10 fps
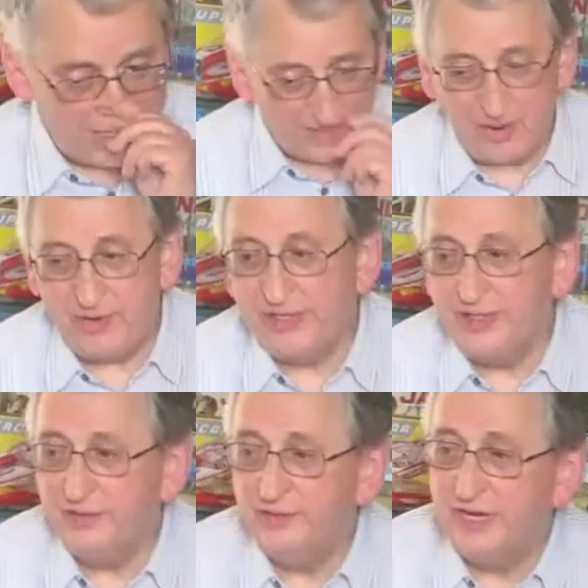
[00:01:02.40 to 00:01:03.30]

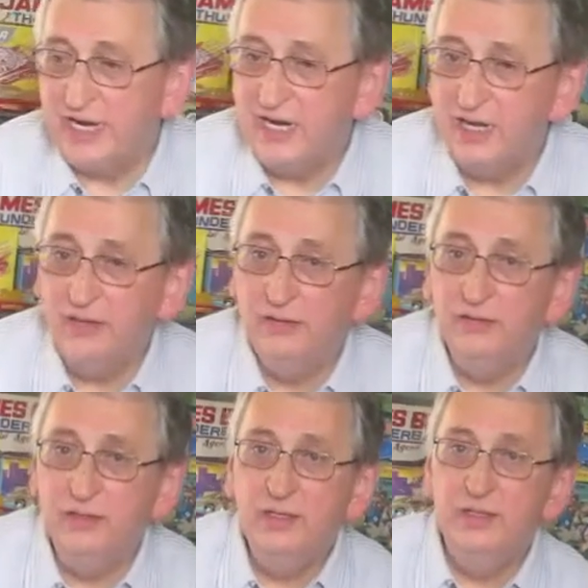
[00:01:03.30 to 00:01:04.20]
American dealer.
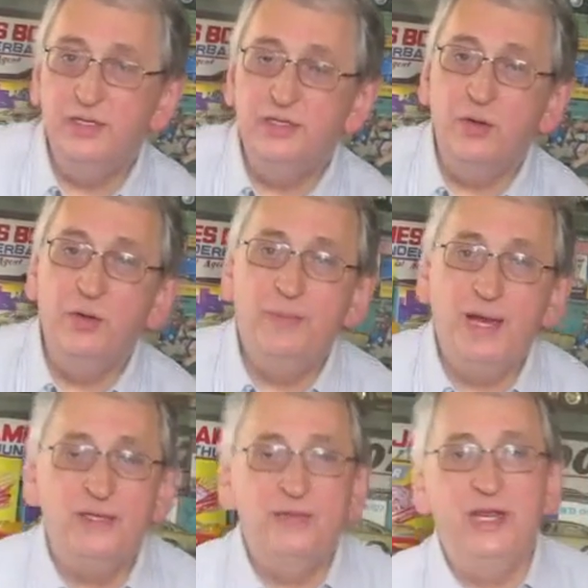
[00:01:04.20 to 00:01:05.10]
There's going
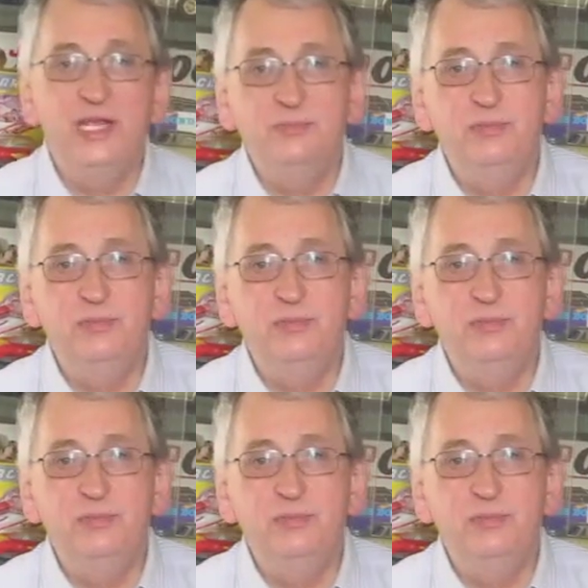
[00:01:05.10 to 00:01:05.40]
back to the days